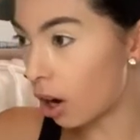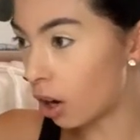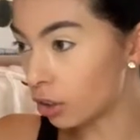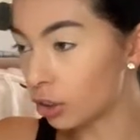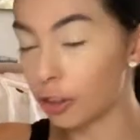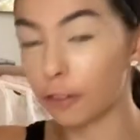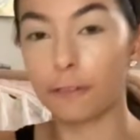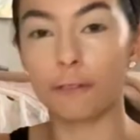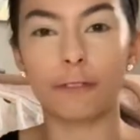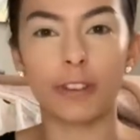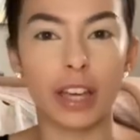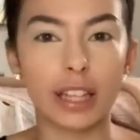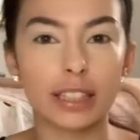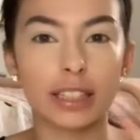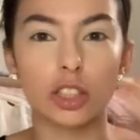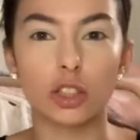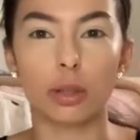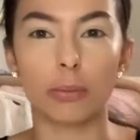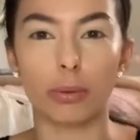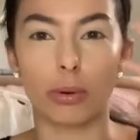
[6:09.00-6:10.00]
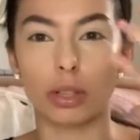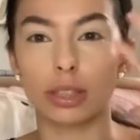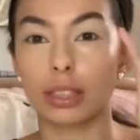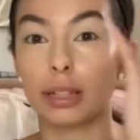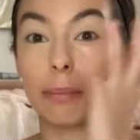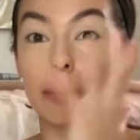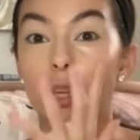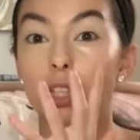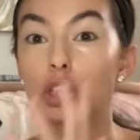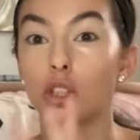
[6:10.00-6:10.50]
your face and your pores, and
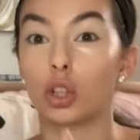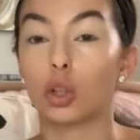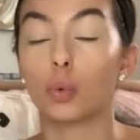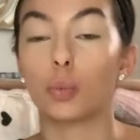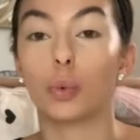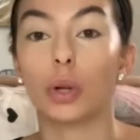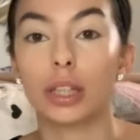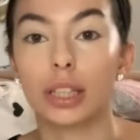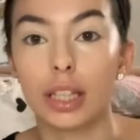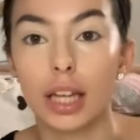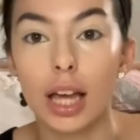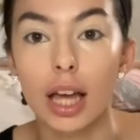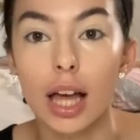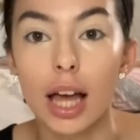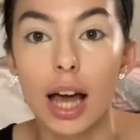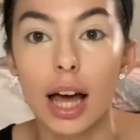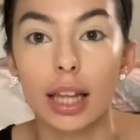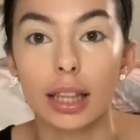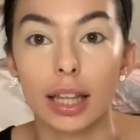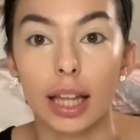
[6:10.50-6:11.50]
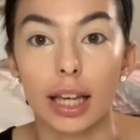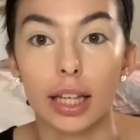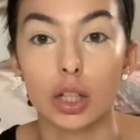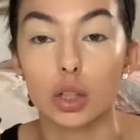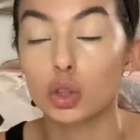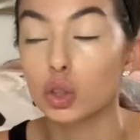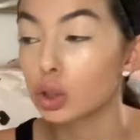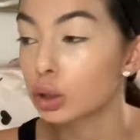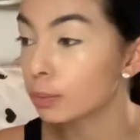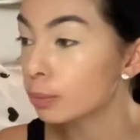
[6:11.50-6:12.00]
it makes it look really like
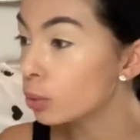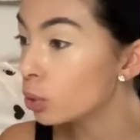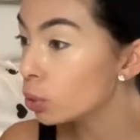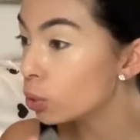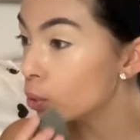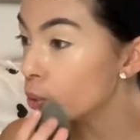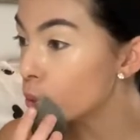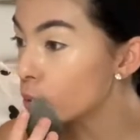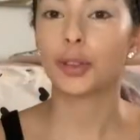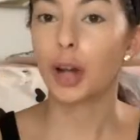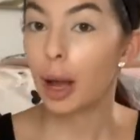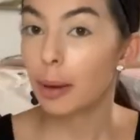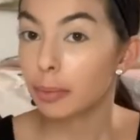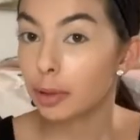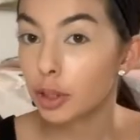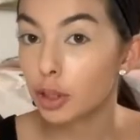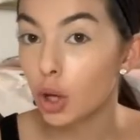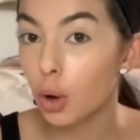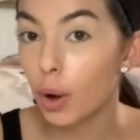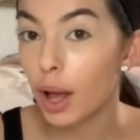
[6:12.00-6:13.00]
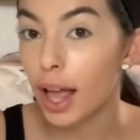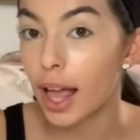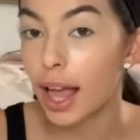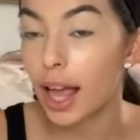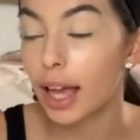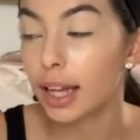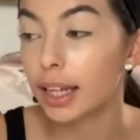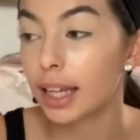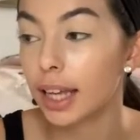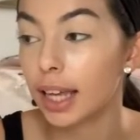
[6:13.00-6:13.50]
smooth. Now I'm gonna go
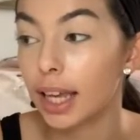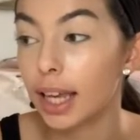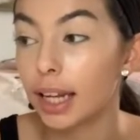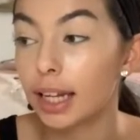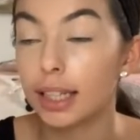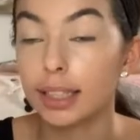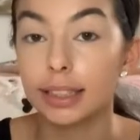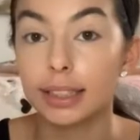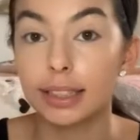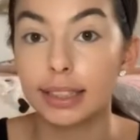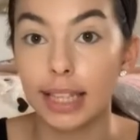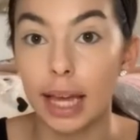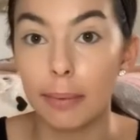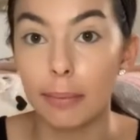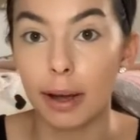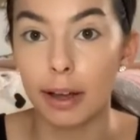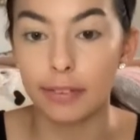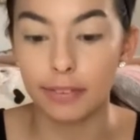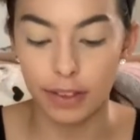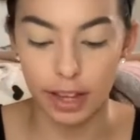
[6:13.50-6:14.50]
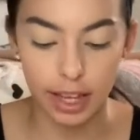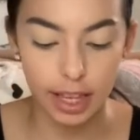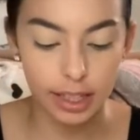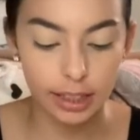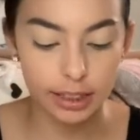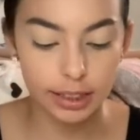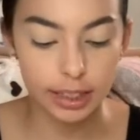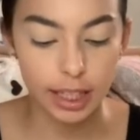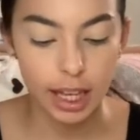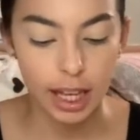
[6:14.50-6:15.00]
ahead and set my
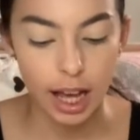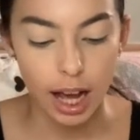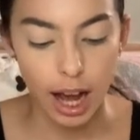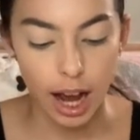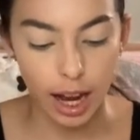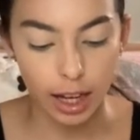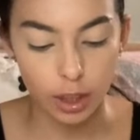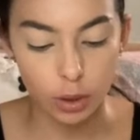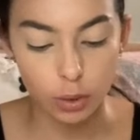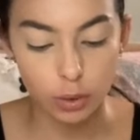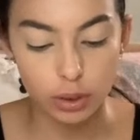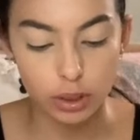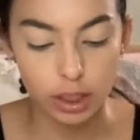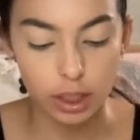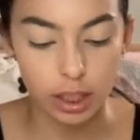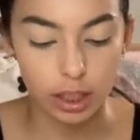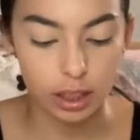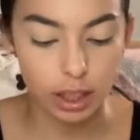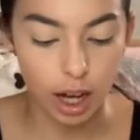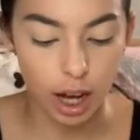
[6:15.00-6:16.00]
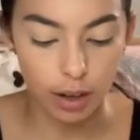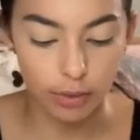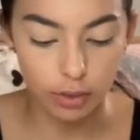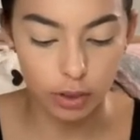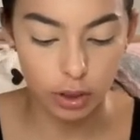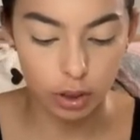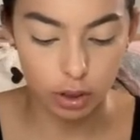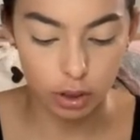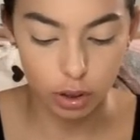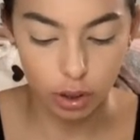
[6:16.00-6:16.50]
face. I use the
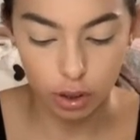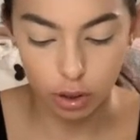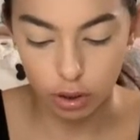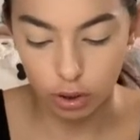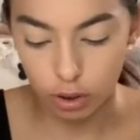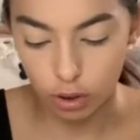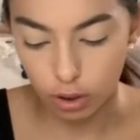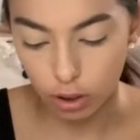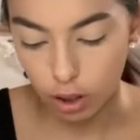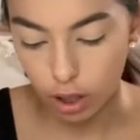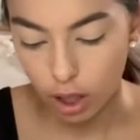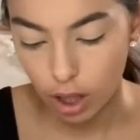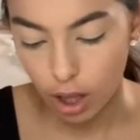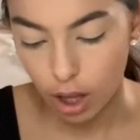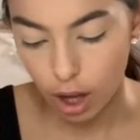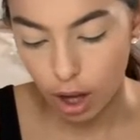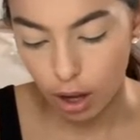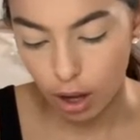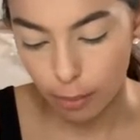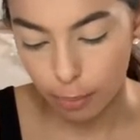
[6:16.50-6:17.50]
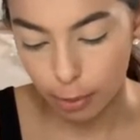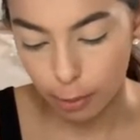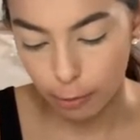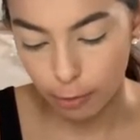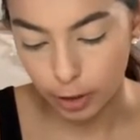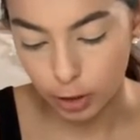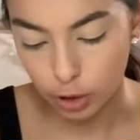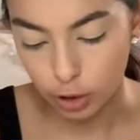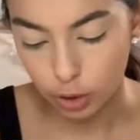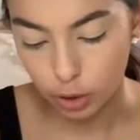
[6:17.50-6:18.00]
CoverGirl
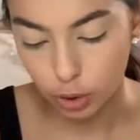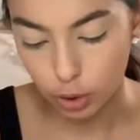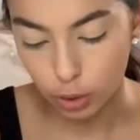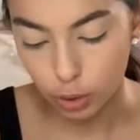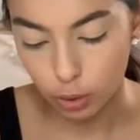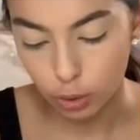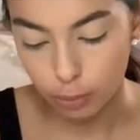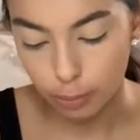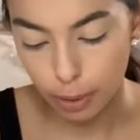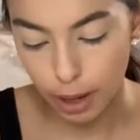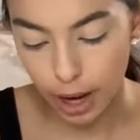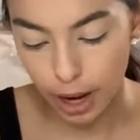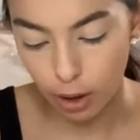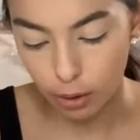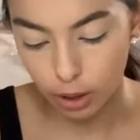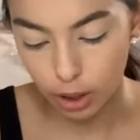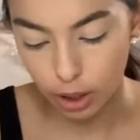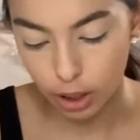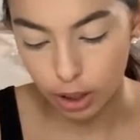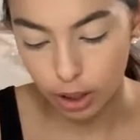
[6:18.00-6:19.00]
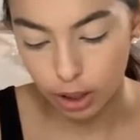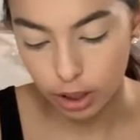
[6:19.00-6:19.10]
Professional Loose Powder.